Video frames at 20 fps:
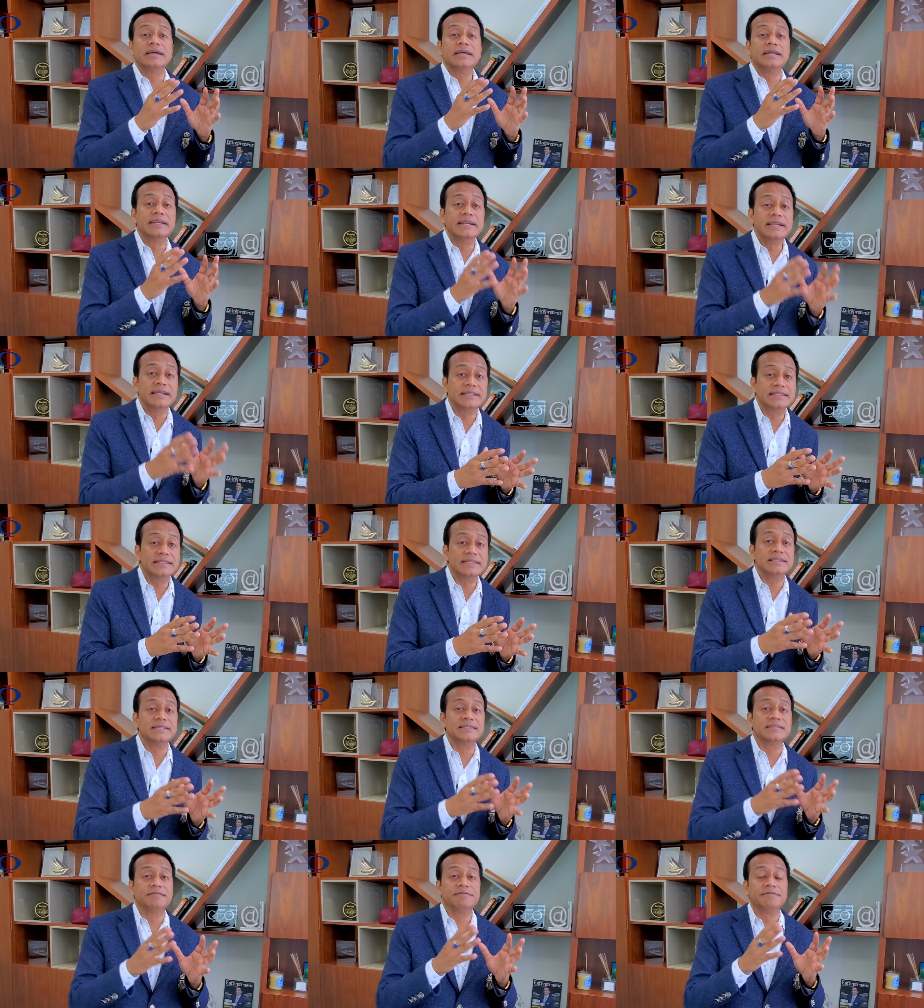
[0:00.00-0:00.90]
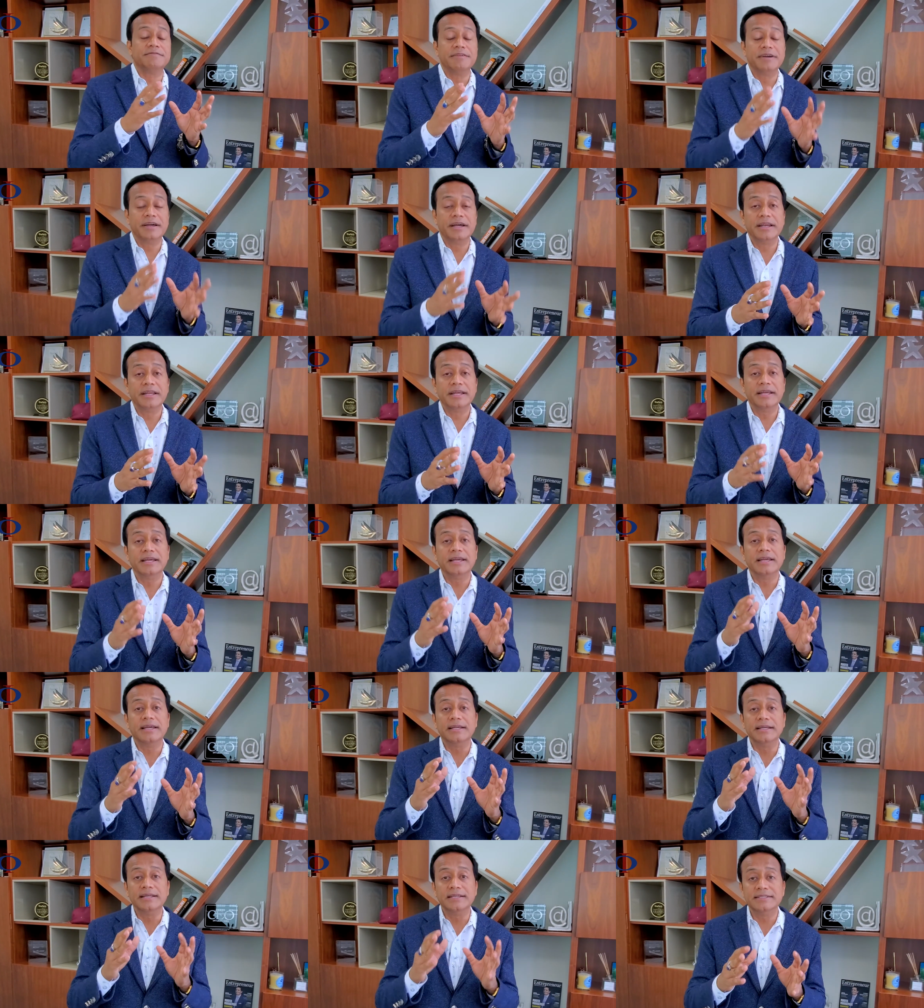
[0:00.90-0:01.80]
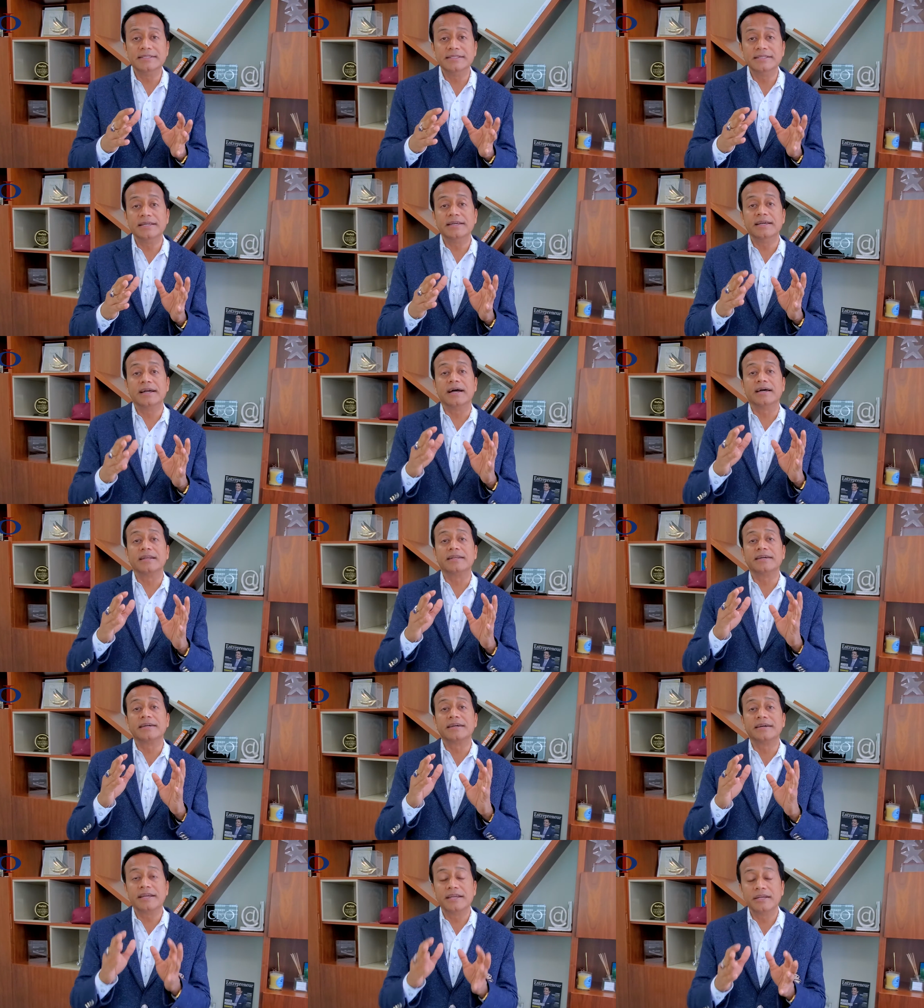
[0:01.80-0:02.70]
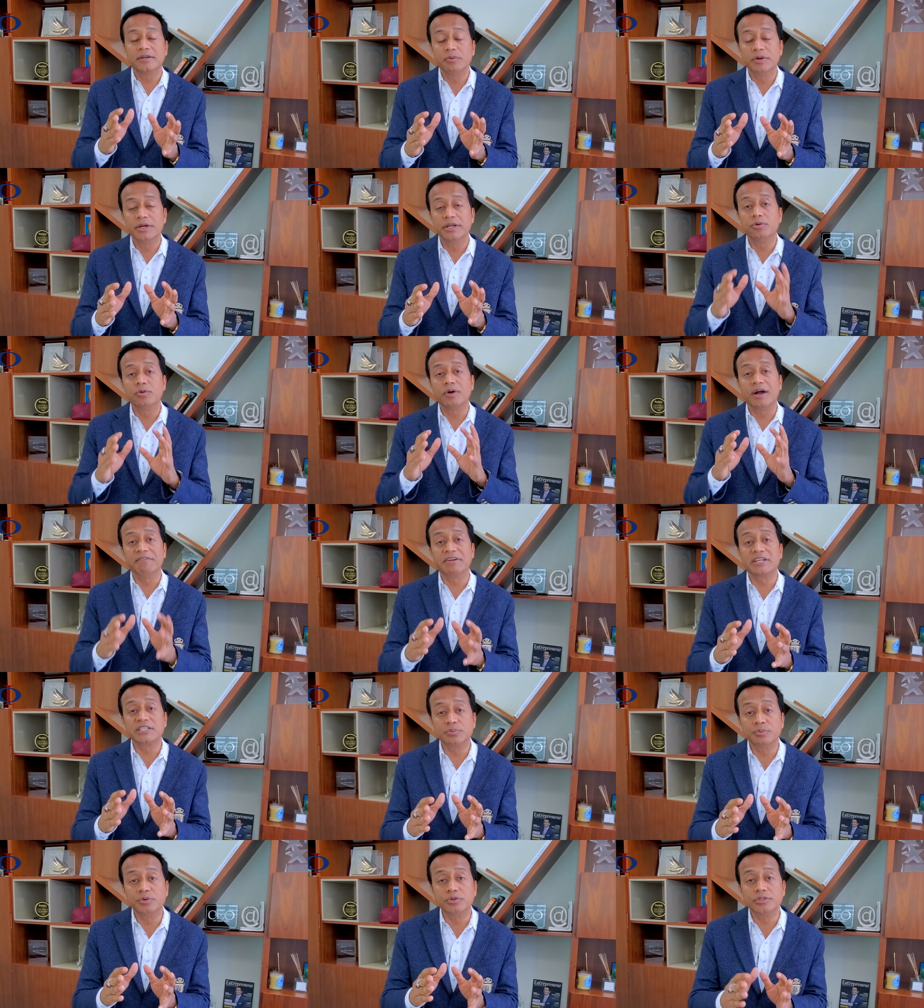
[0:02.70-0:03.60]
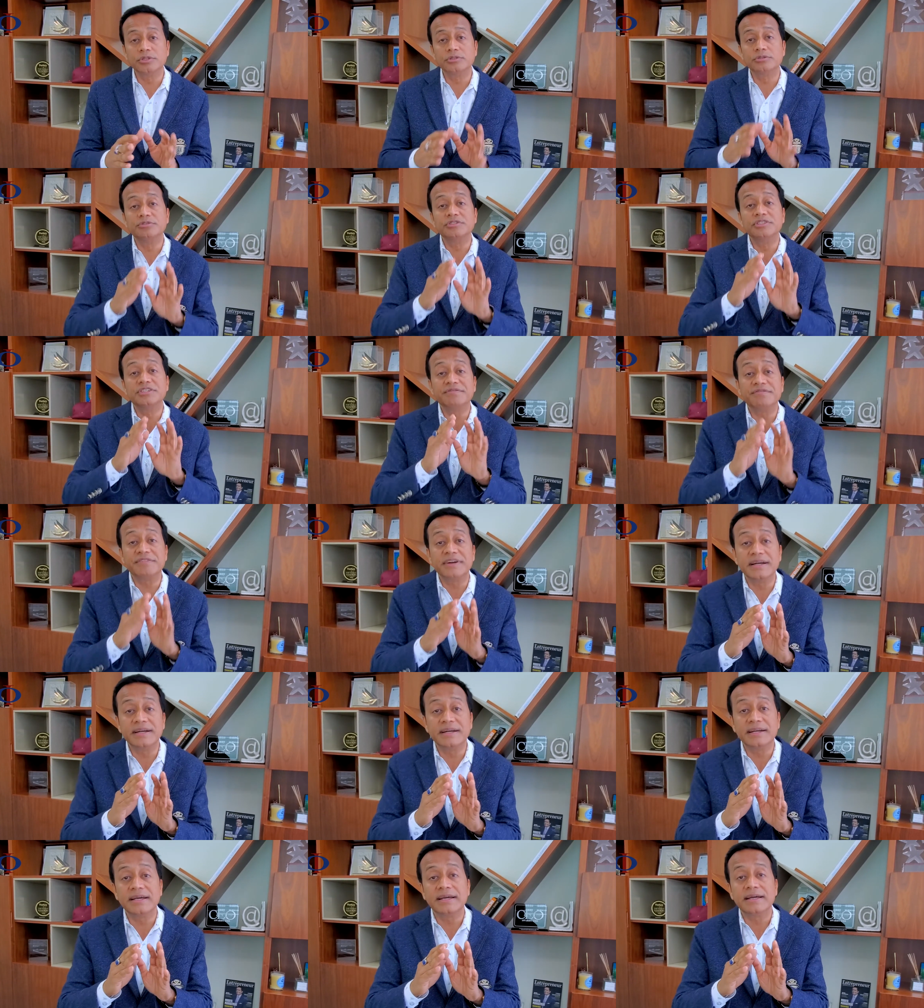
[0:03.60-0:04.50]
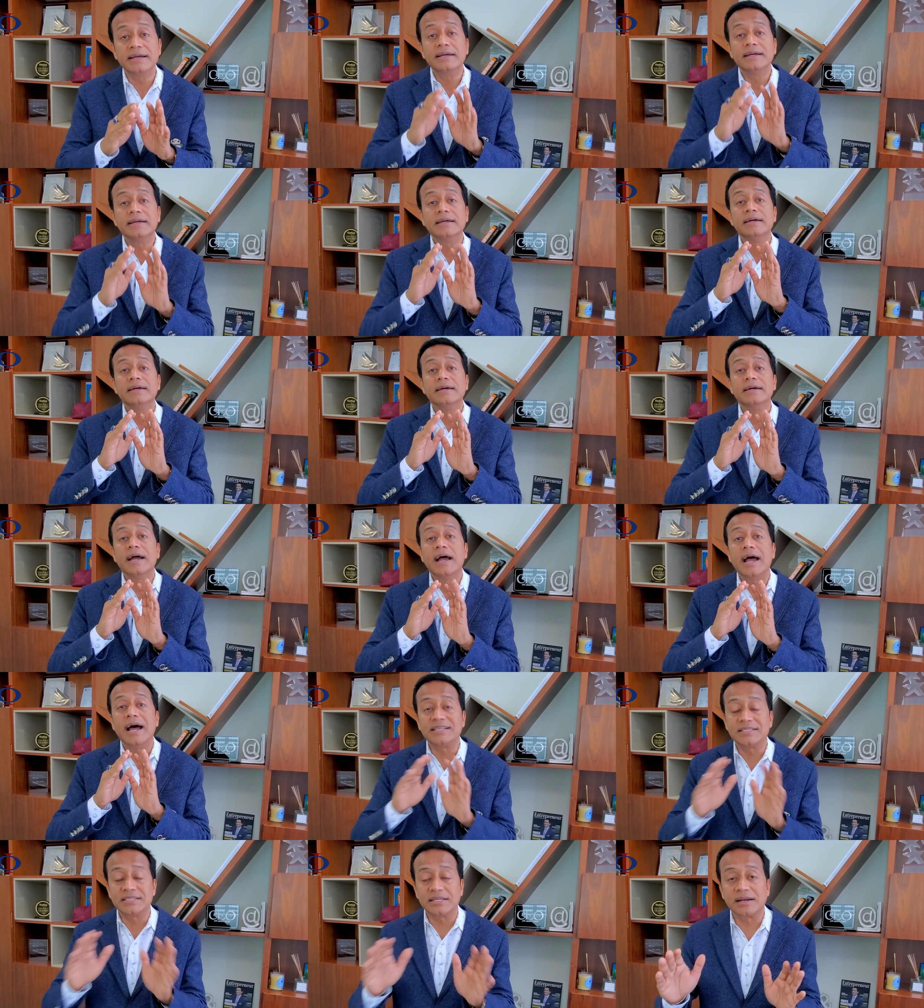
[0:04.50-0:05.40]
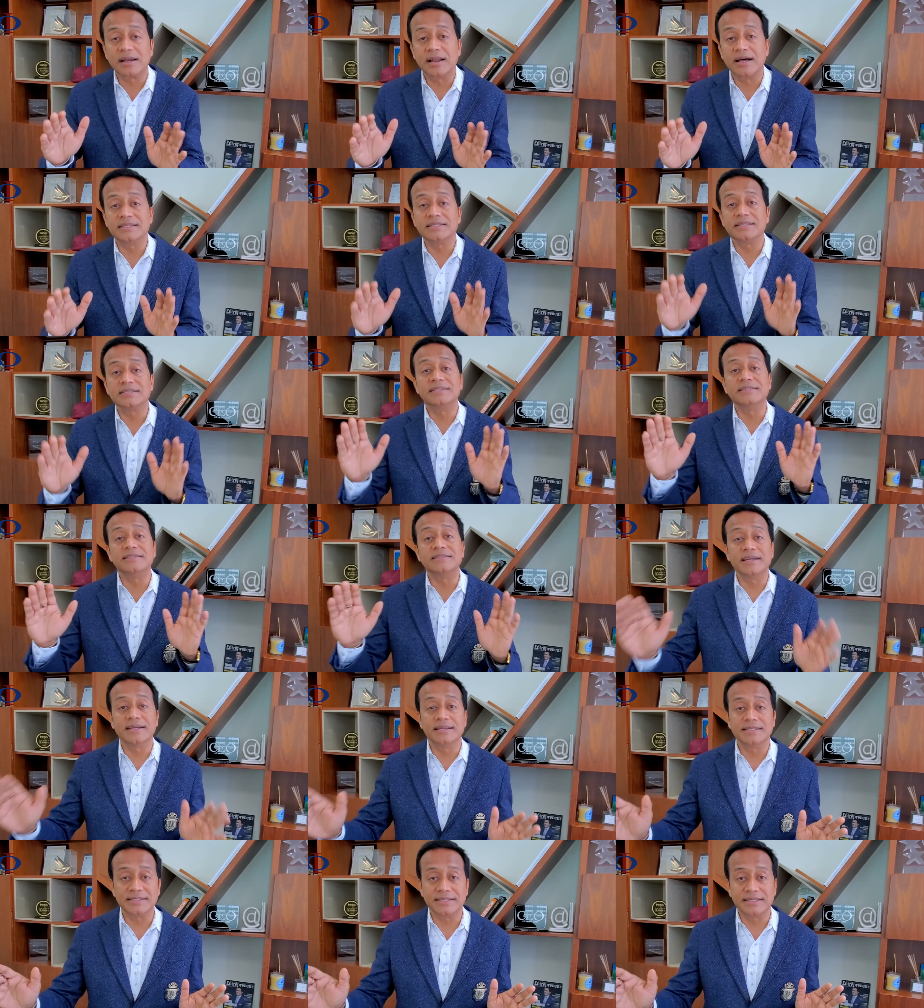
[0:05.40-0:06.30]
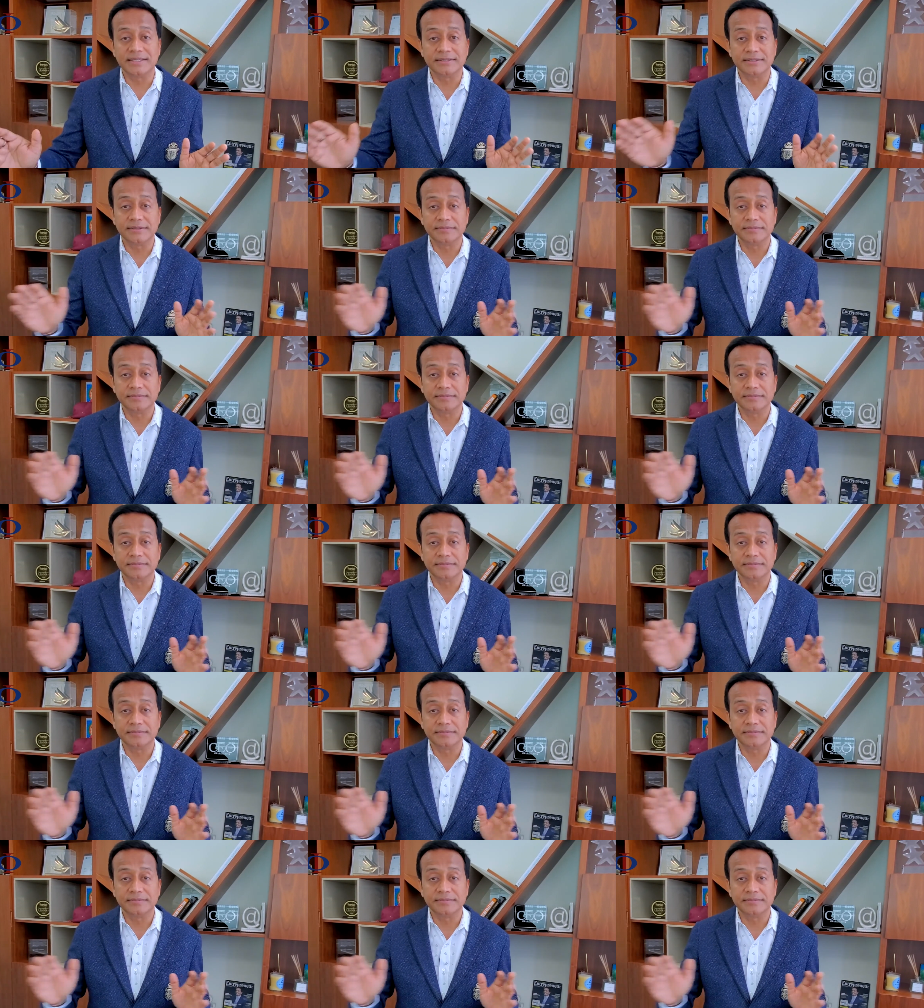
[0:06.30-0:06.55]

REITs is a very easy and a great way to have exposure to different asset classes in real estate,